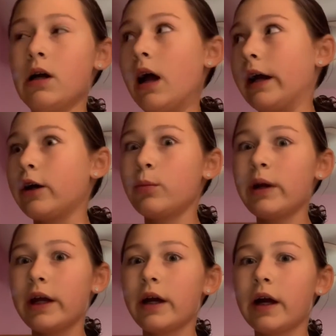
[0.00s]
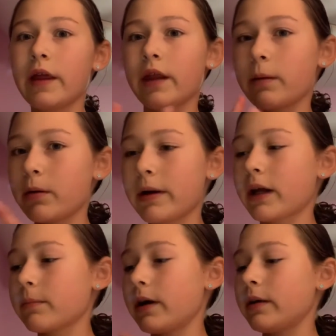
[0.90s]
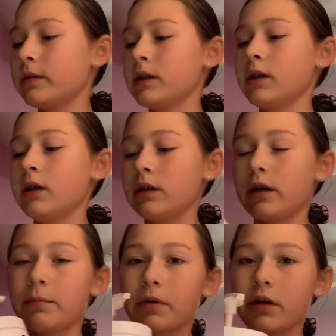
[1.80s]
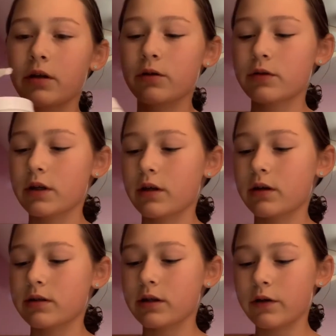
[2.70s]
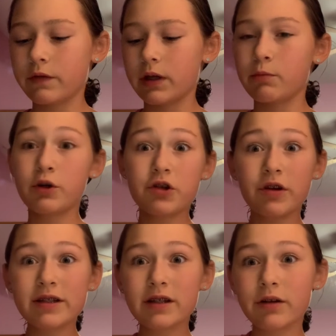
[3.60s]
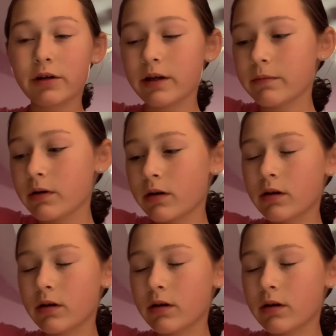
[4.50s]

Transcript: I comb my hair and then I put back in bun. Now I'm gonna use a CeraVe moisturizing cream.